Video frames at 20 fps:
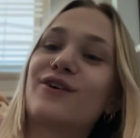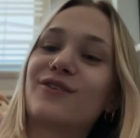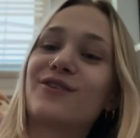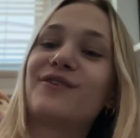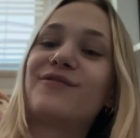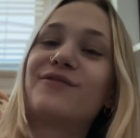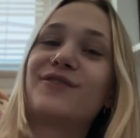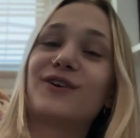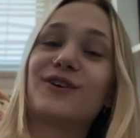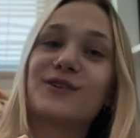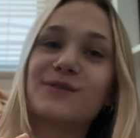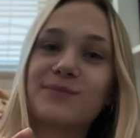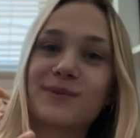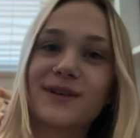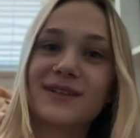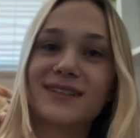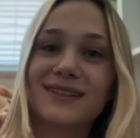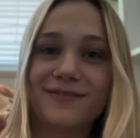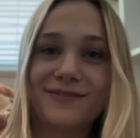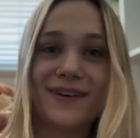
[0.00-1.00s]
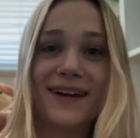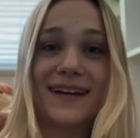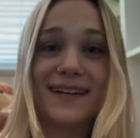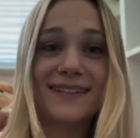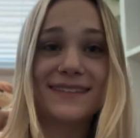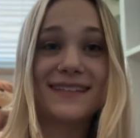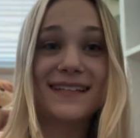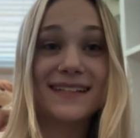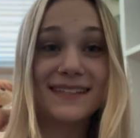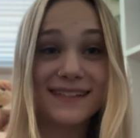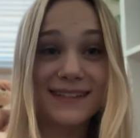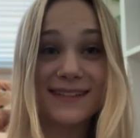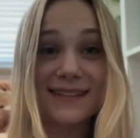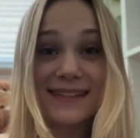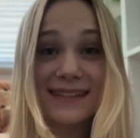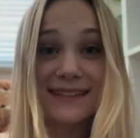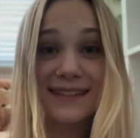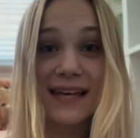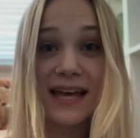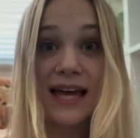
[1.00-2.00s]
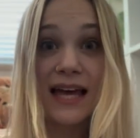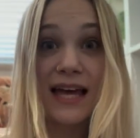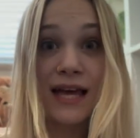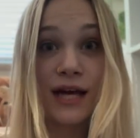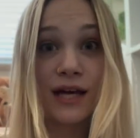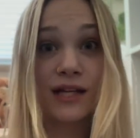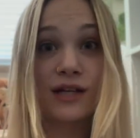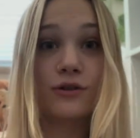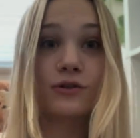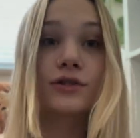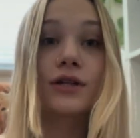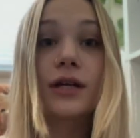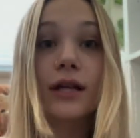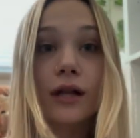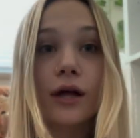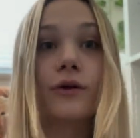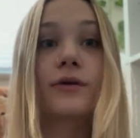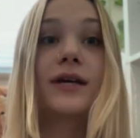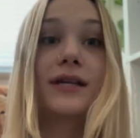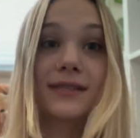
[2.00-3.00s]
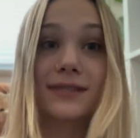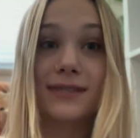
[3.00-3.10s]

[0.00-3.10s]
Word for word: the first books in fantasy series usually lowkey